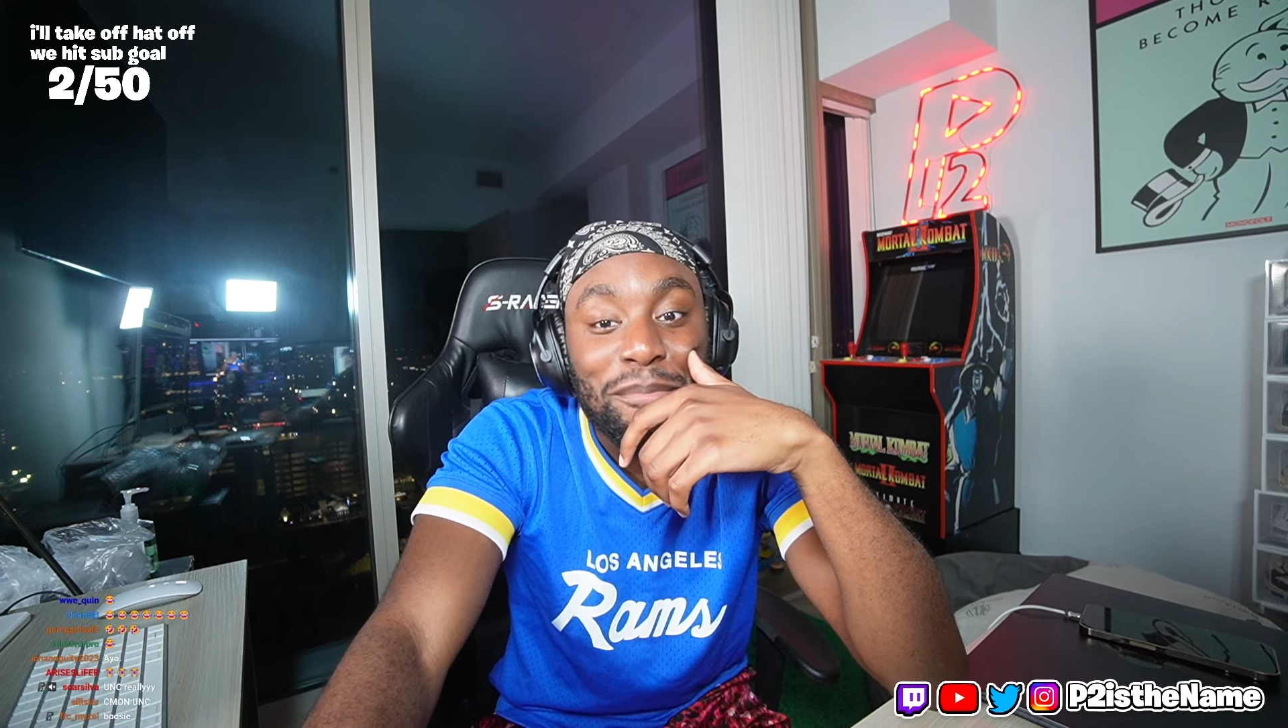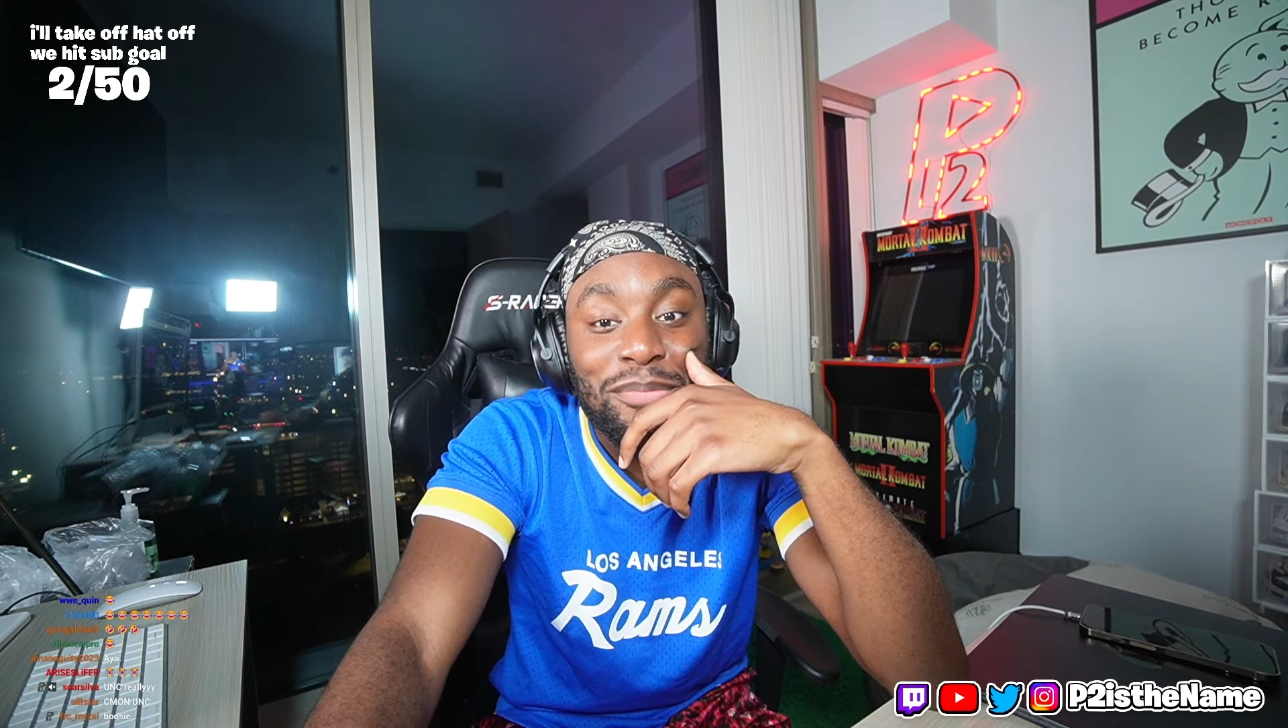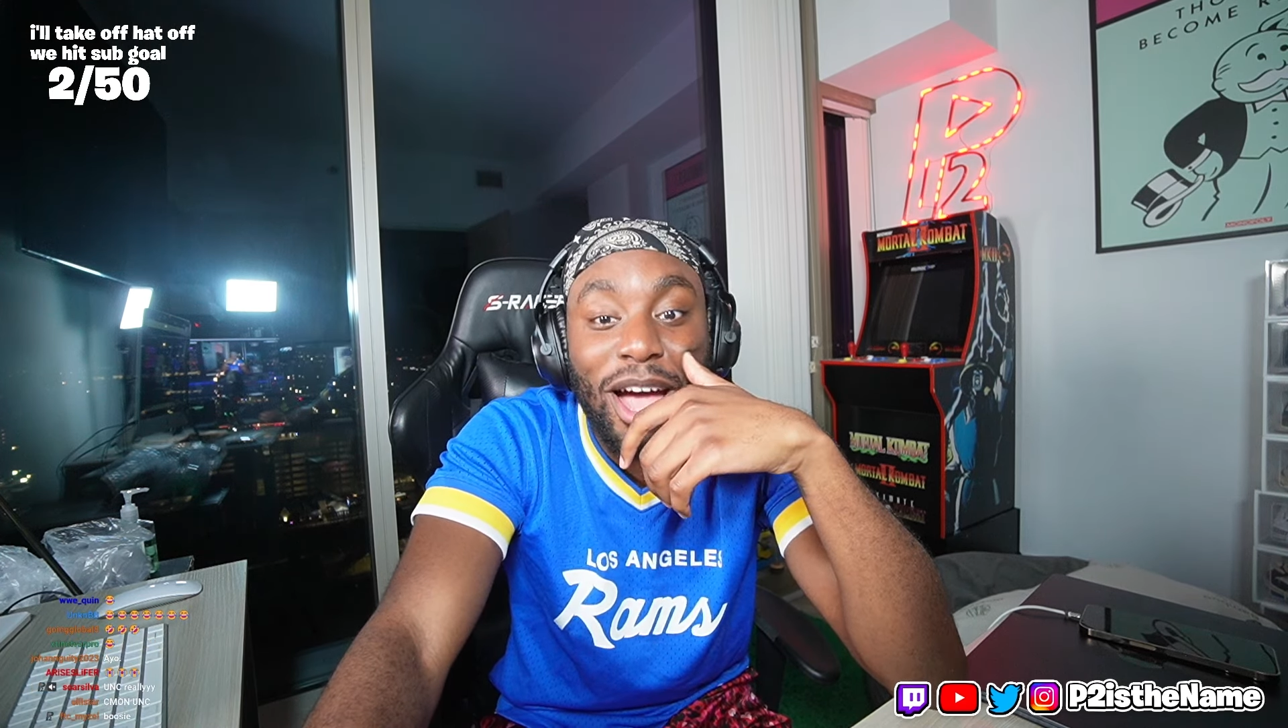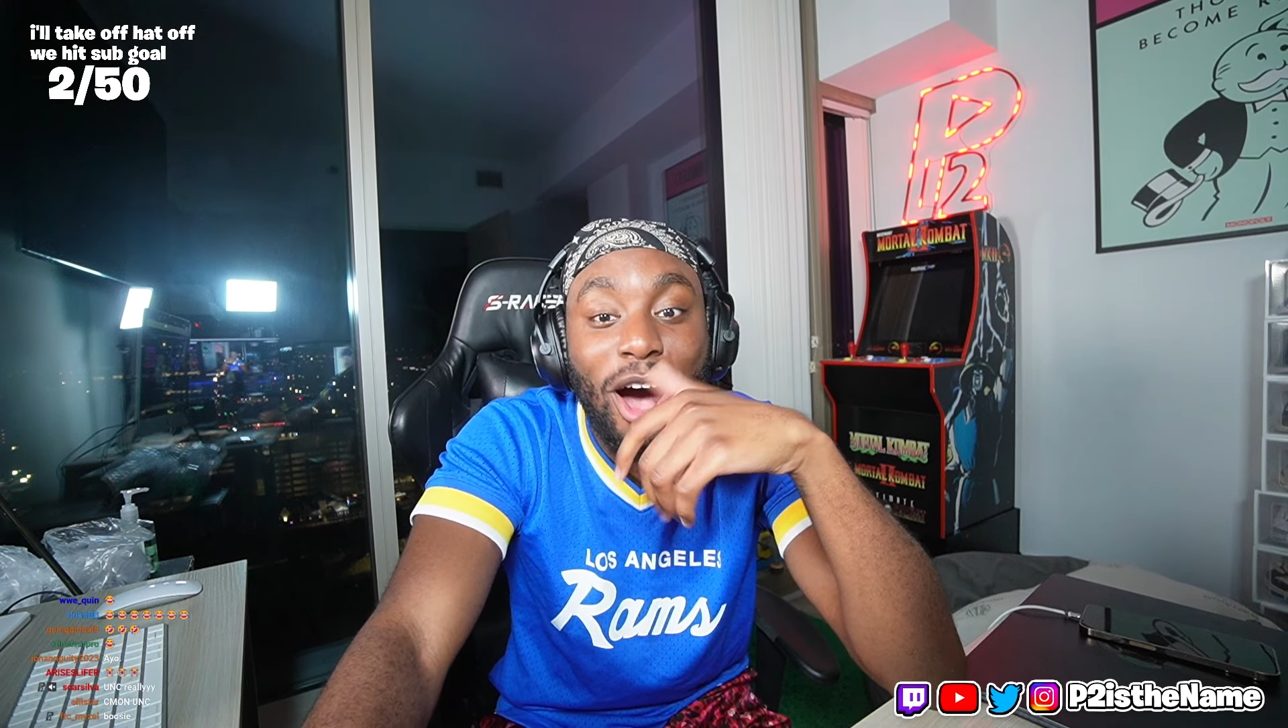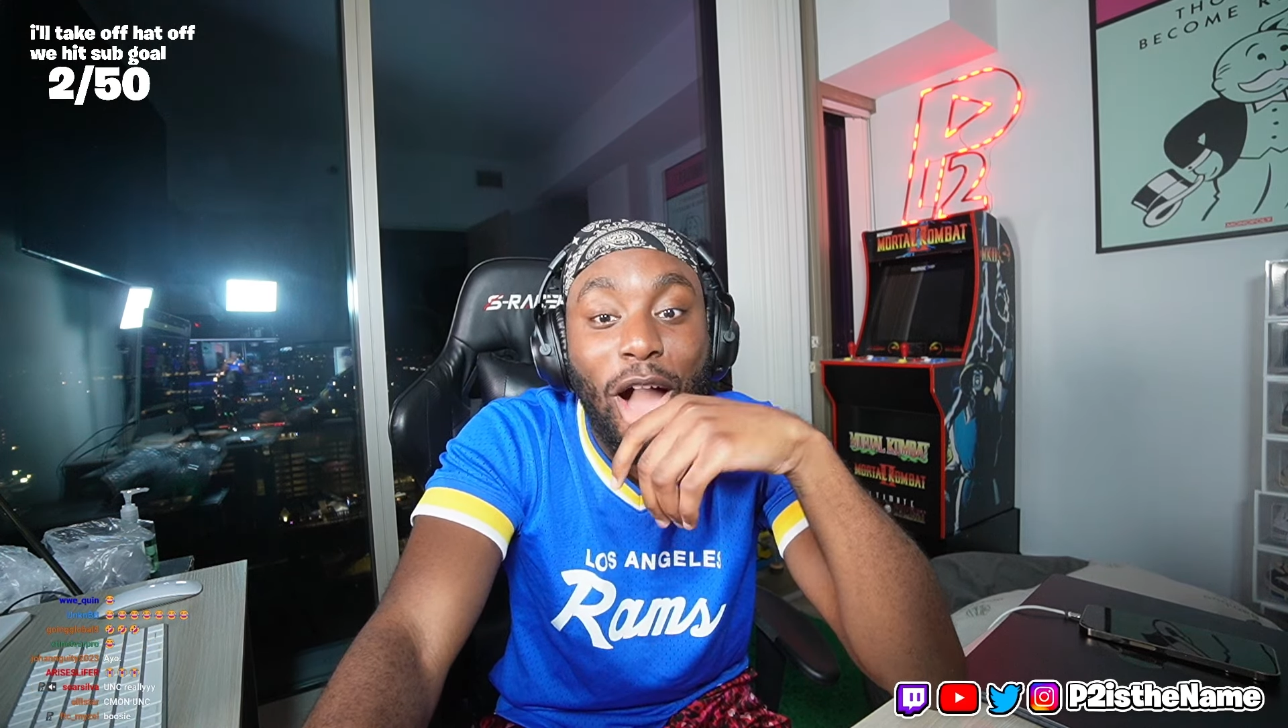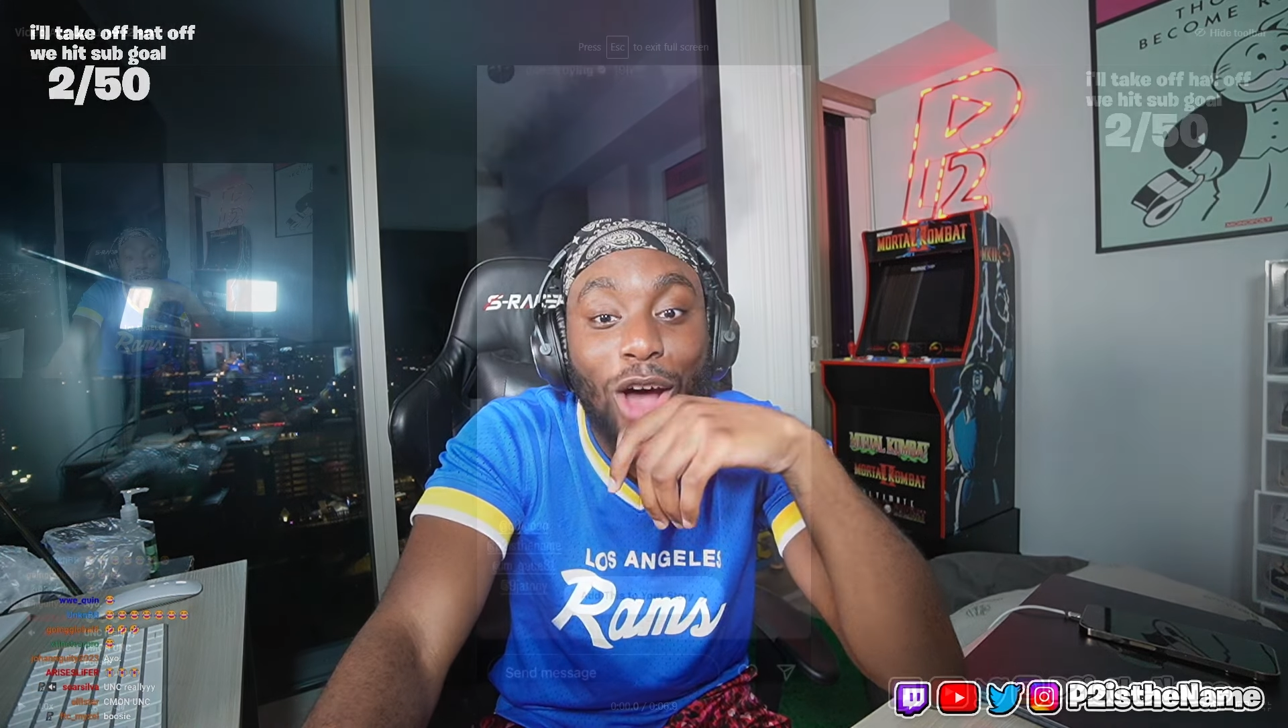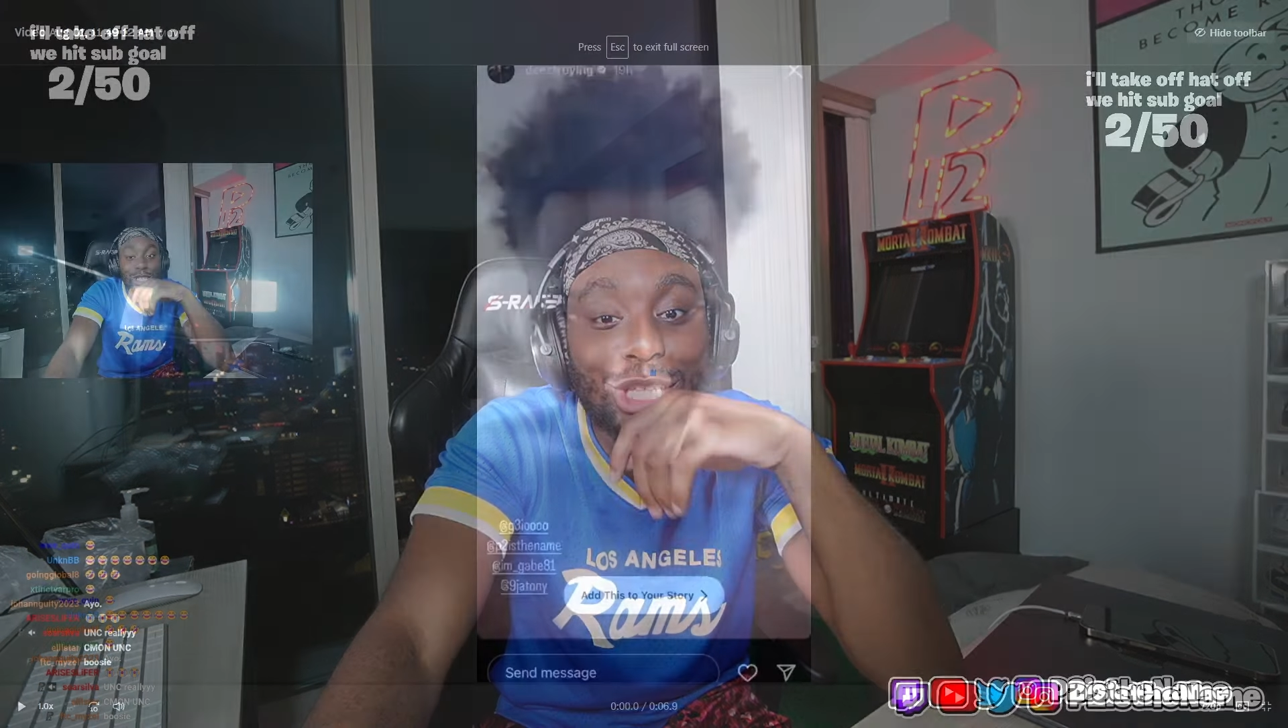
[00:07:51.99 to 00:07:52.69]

No, all